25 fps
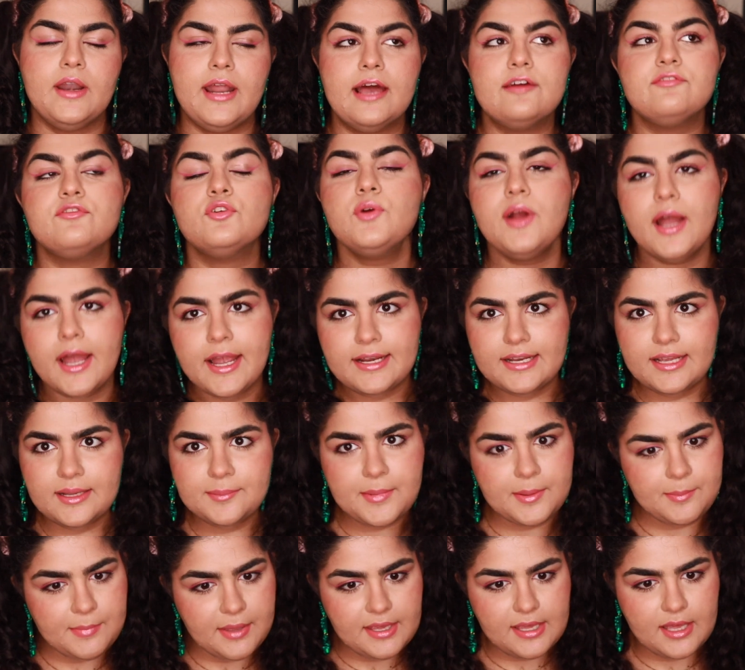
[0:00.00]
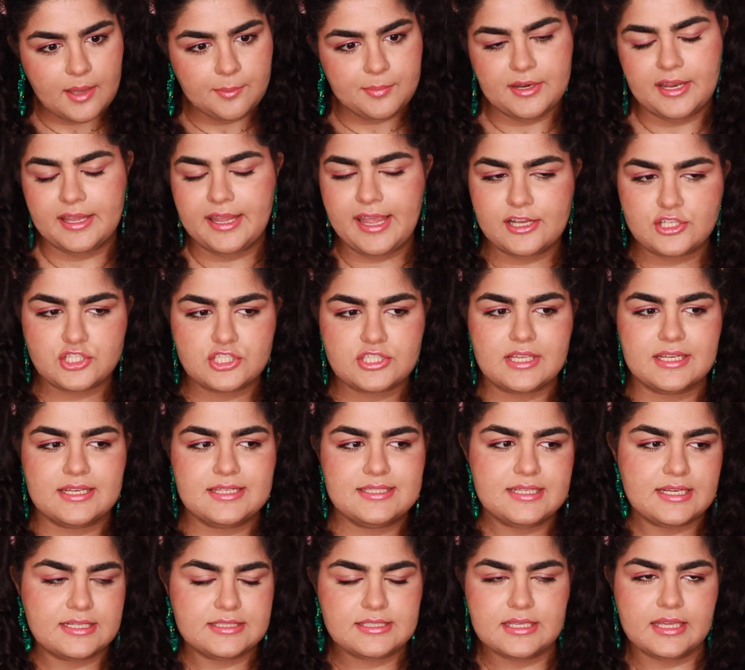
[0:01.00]
to have variety in my makeup and I can't just
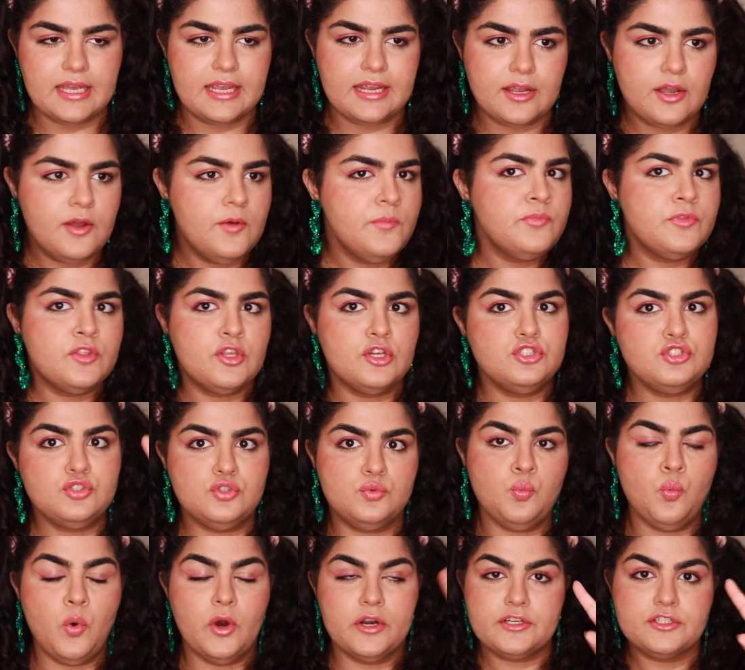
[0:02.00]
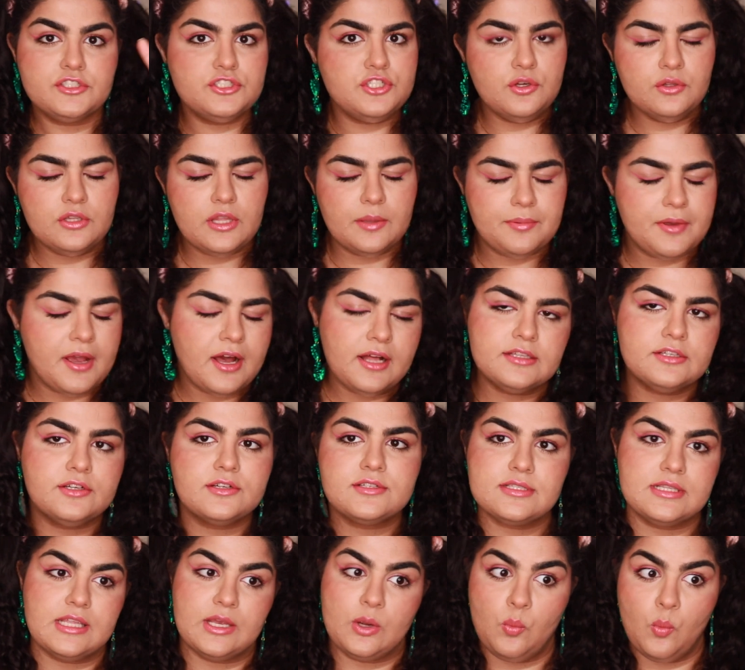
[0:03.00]
stick to one or two lip
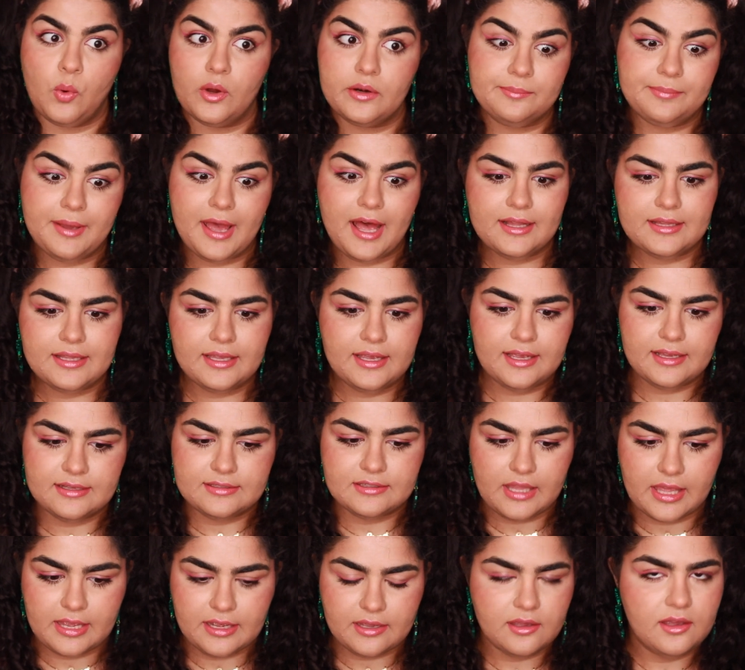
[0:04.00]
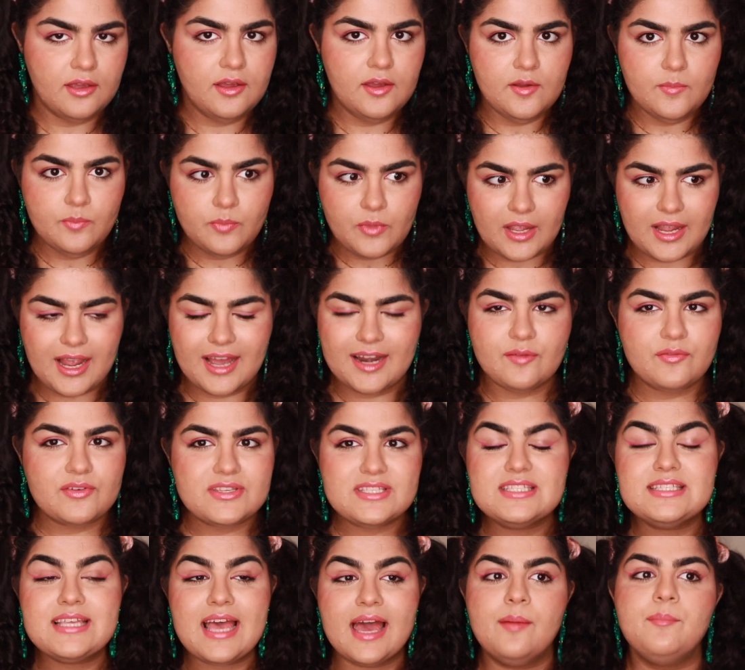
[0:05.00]
colors and one palette and kind of a
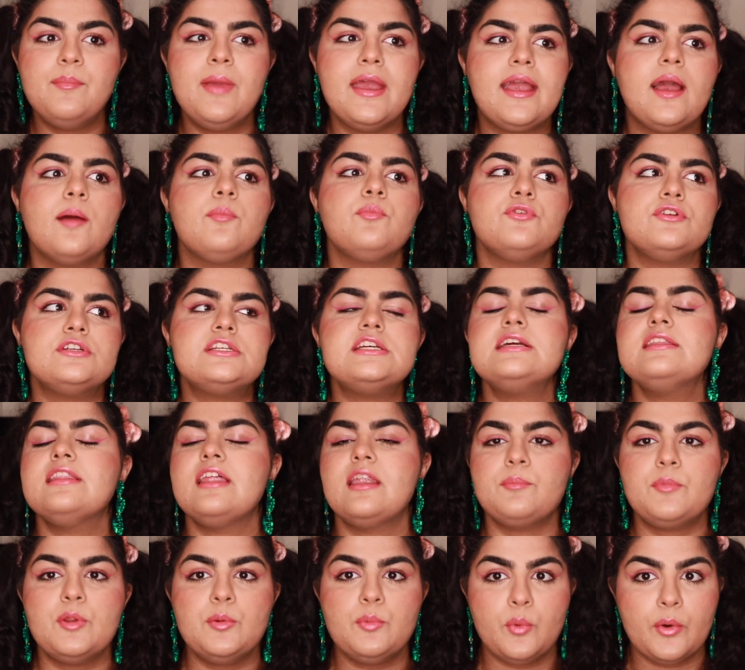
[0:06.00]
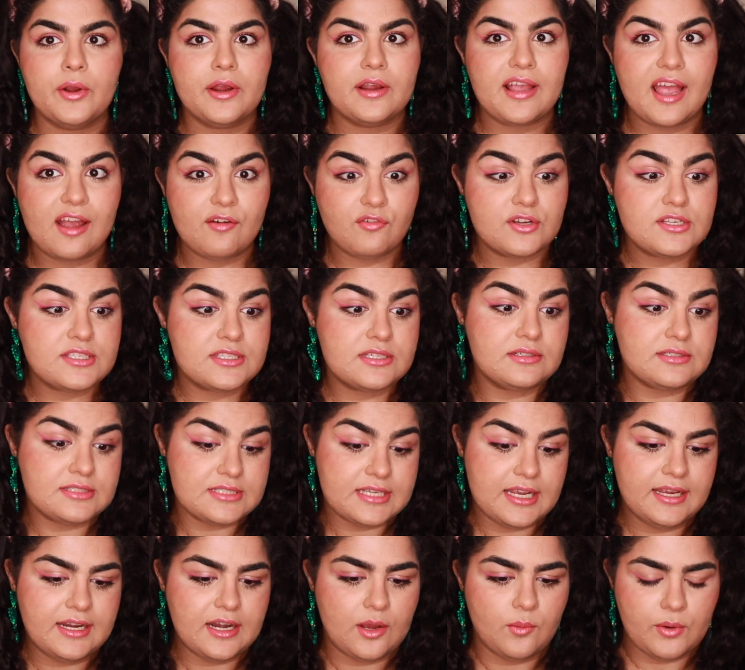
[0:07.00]
set makeup routine that I'm gonna be wearing every single
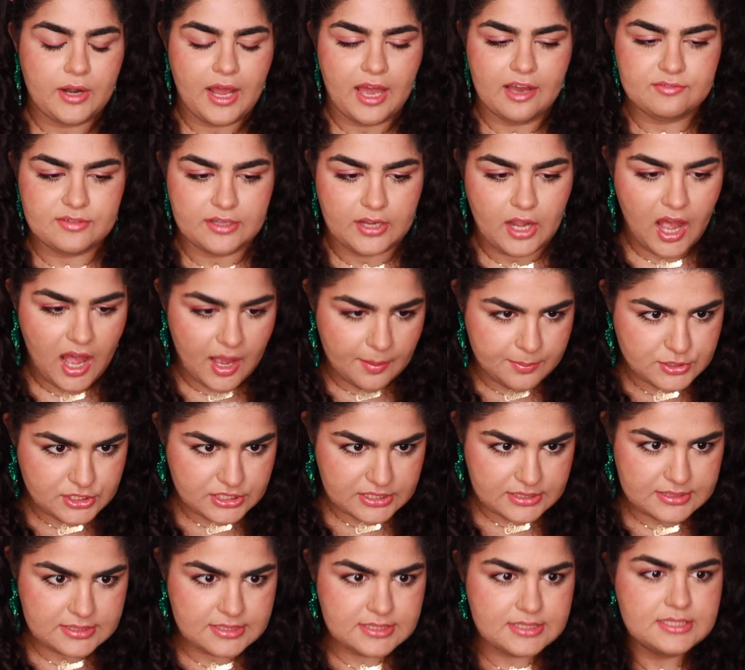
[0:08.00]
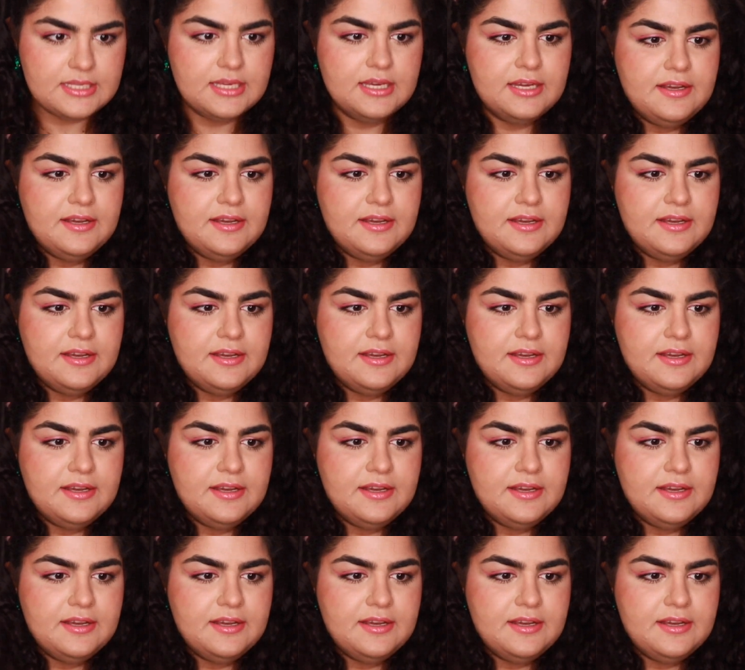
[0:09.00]
day, and I want to have options,